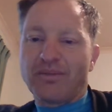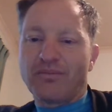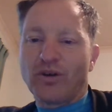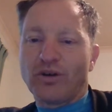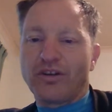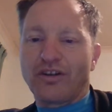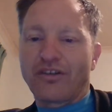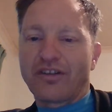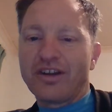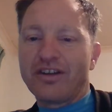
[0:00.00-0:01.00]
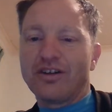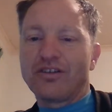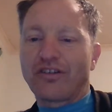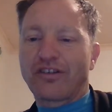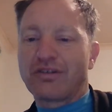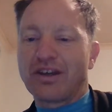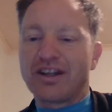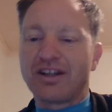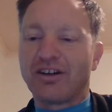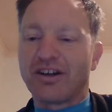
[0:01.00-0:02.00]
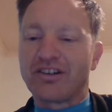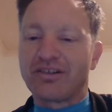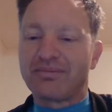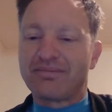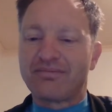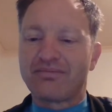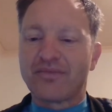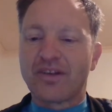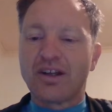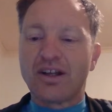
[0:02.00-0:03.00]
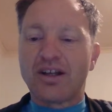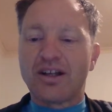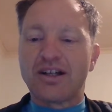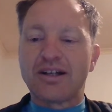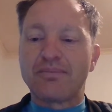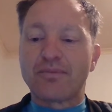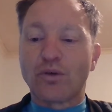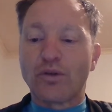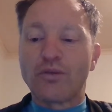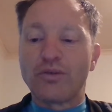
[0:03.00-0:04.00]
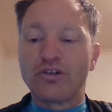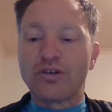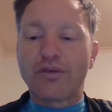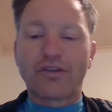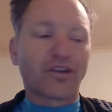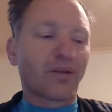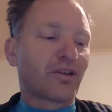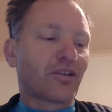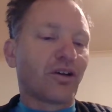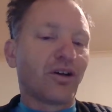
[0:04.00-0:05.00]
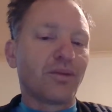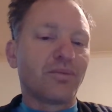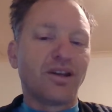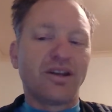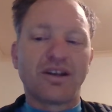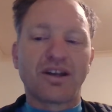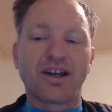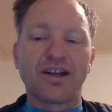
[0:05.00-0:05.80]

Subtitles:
well, you can see, just getting light. Although we do have summertime in